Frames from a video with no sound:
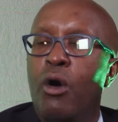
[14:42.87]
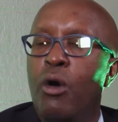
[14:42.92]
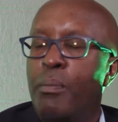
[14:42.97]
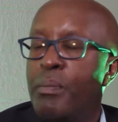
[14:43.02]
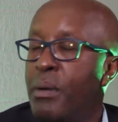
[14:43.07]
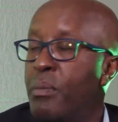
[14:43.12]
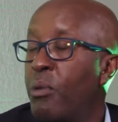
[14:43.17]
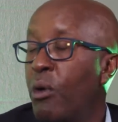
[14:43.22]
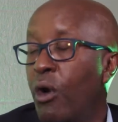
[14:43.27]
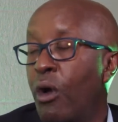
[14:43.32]
or
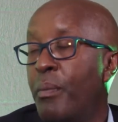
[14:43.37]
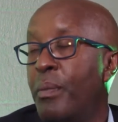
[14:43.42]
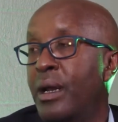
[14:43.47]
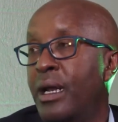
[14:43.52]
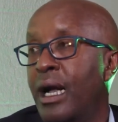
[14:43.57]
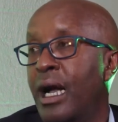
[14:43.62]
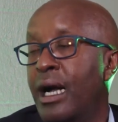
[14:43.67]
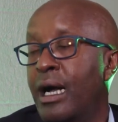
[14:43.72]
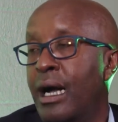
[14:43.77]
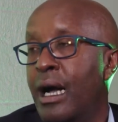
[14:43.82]
people
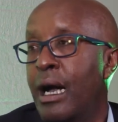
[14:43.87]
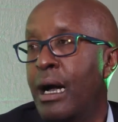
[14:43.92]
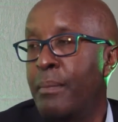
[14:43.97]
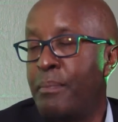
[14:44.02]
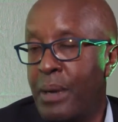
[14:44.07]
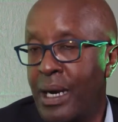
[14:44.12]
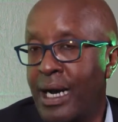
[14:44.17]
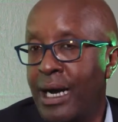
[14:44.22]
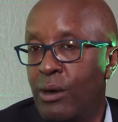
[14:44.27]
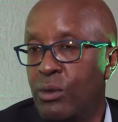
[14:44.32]
opening
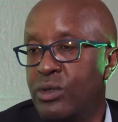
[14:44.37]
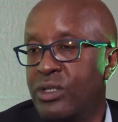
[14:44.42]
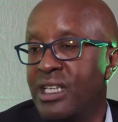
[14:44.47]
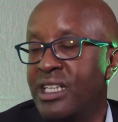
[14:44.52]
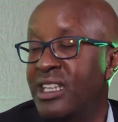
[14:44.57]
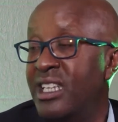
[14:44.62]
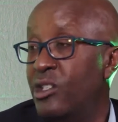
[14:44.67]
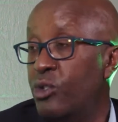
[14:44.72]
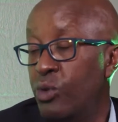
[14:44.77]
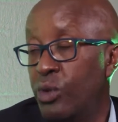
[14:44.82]
up accounts
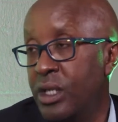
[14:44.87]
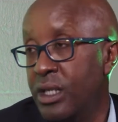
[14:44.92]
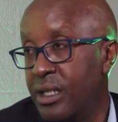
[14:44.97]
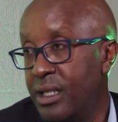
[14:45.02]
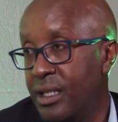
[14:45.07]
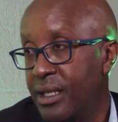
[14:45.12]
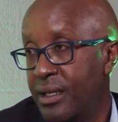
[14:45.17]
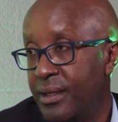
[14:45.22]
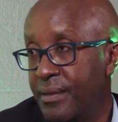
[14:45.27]
that they shouldn't.